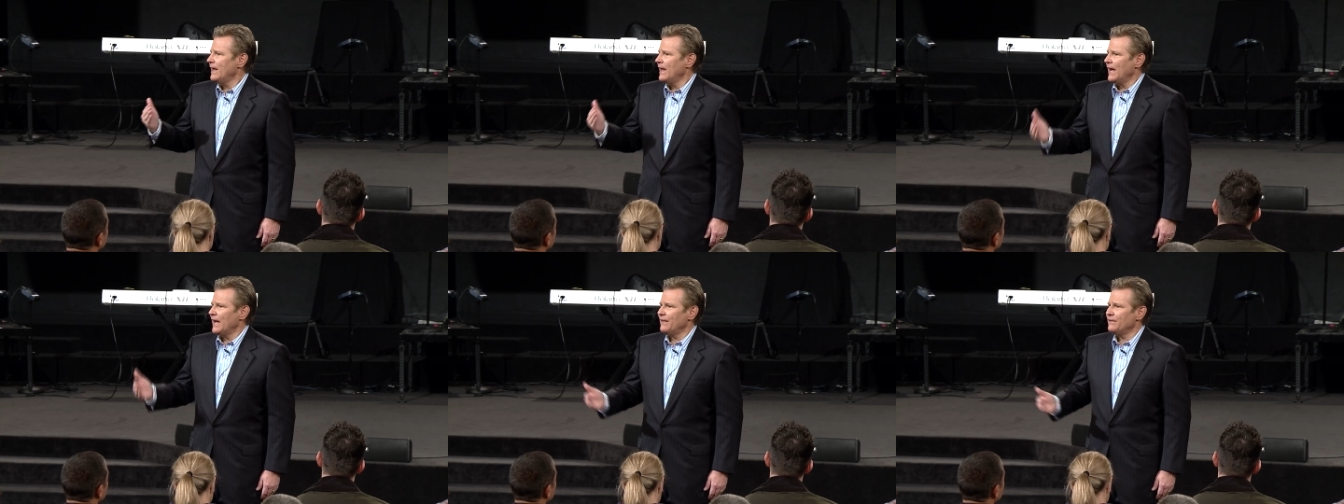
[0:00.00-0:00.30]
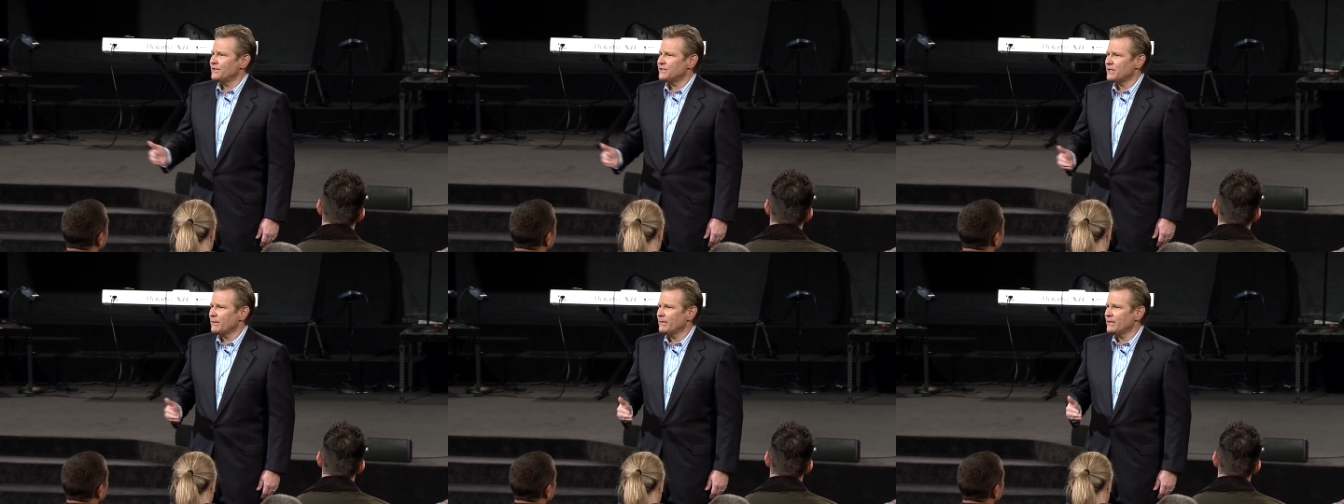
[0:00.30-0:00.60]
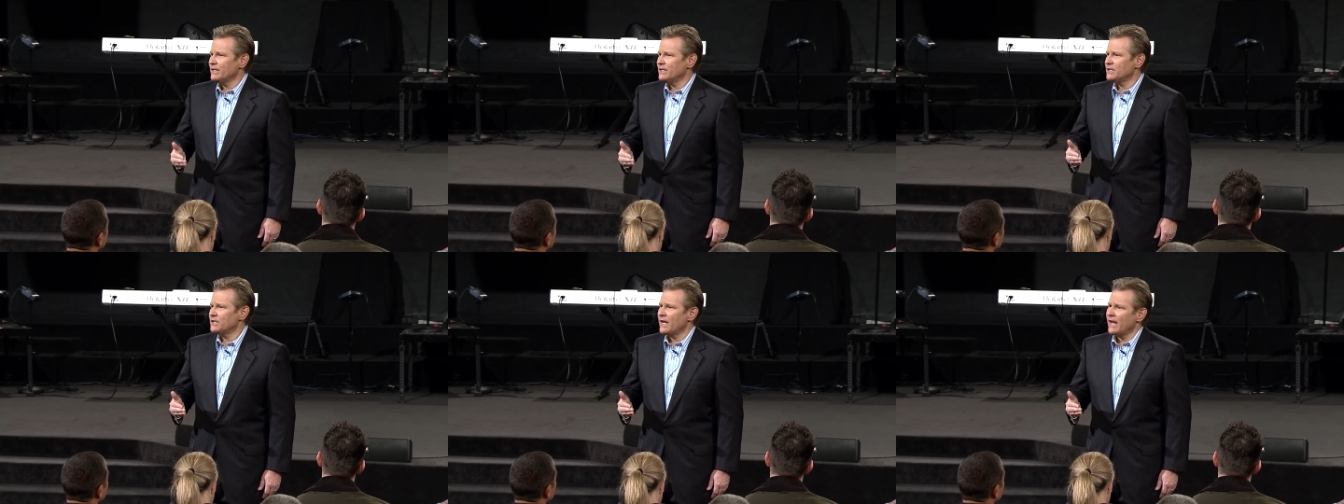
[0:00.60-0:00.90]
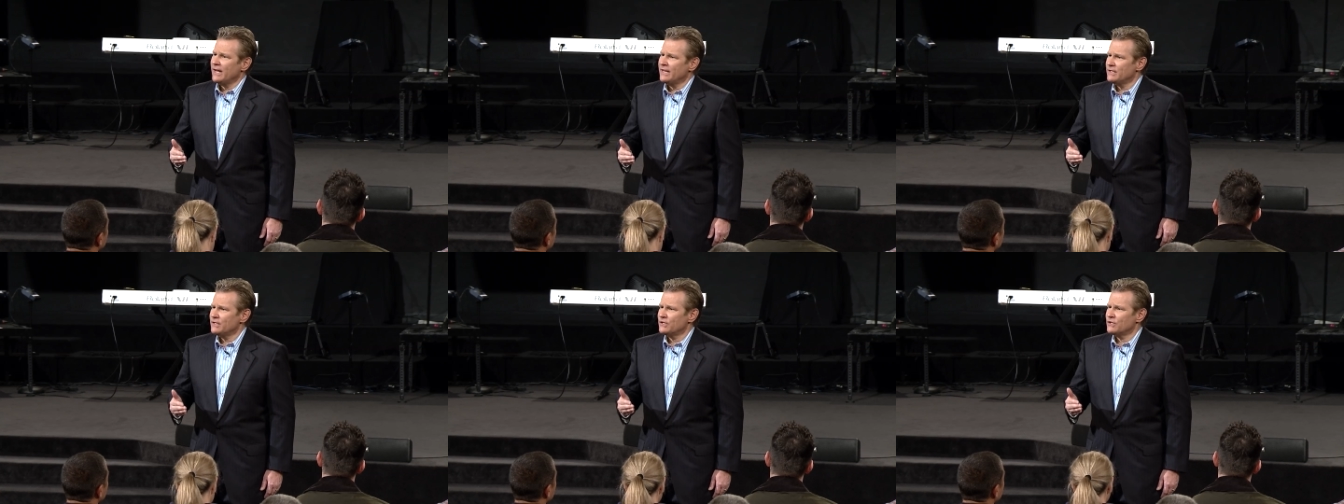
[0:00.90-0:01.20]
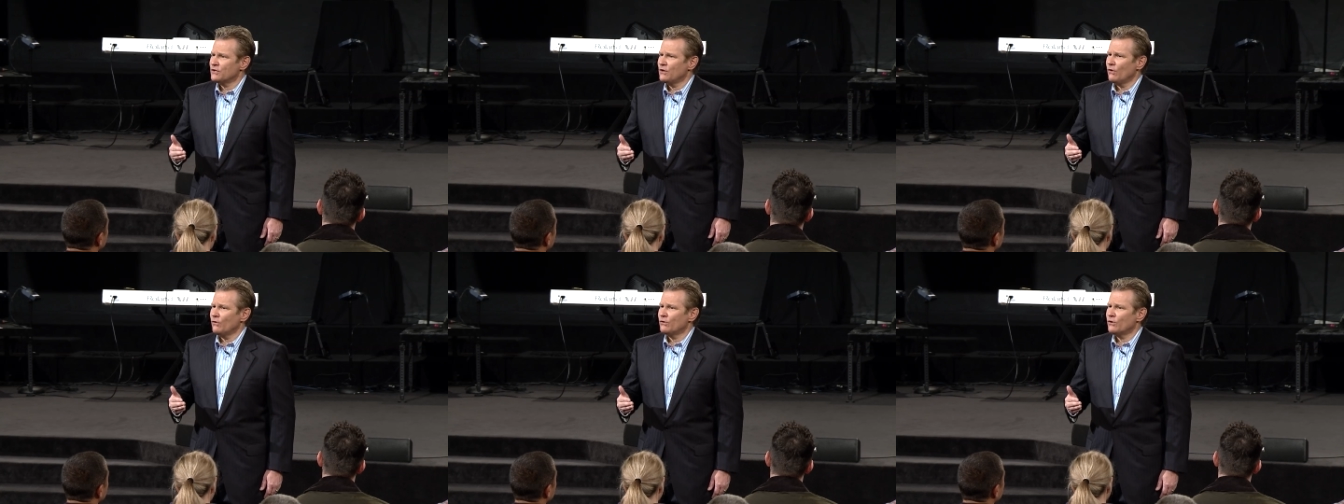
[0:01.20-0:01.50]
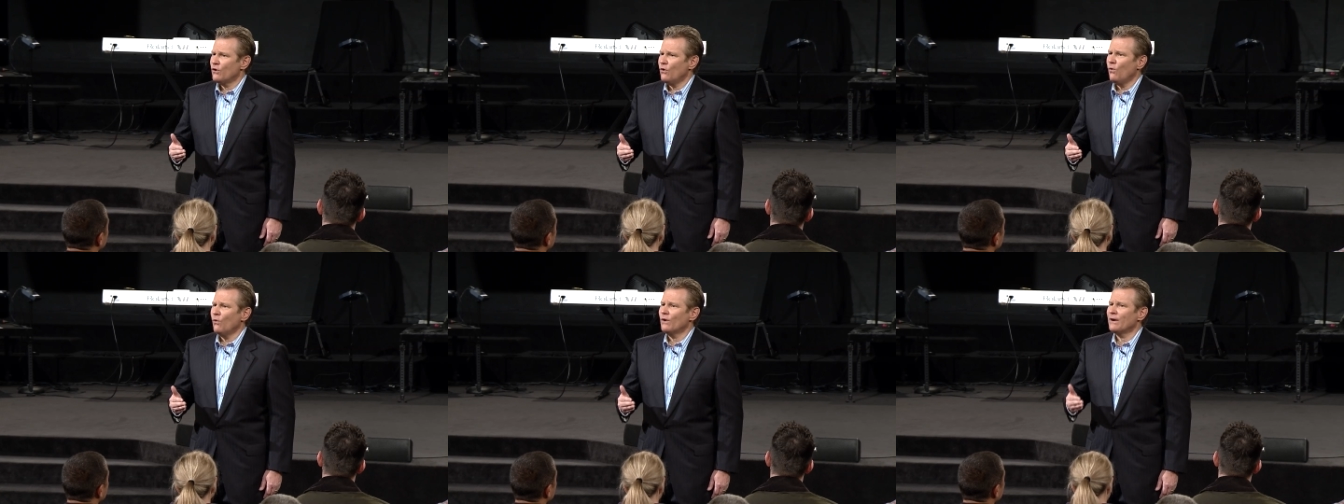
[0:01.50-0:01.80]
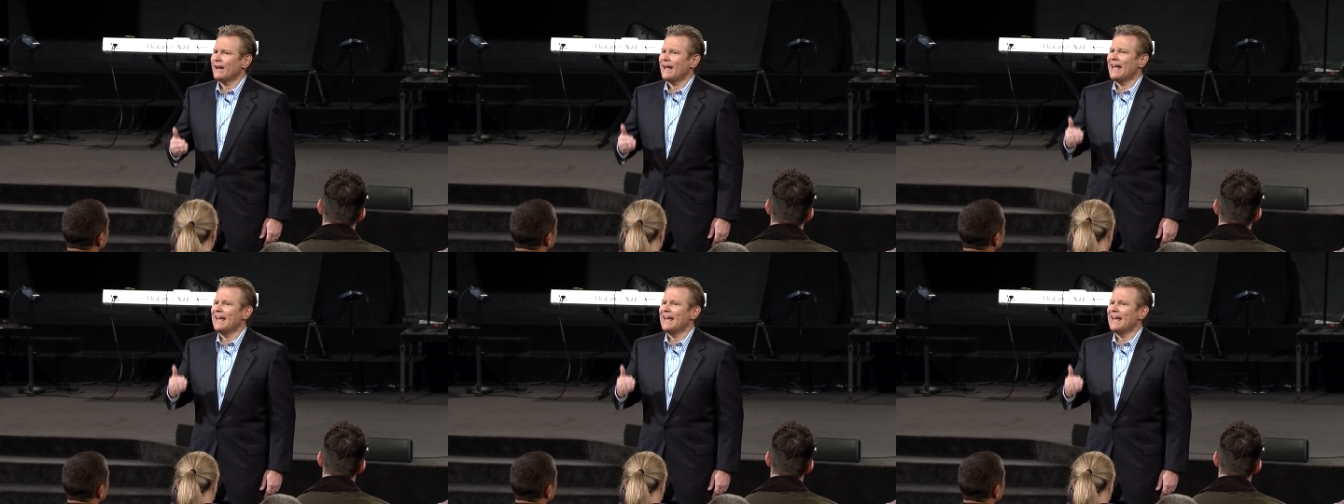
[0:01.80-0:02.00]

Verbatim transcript: And some of these cases go to court.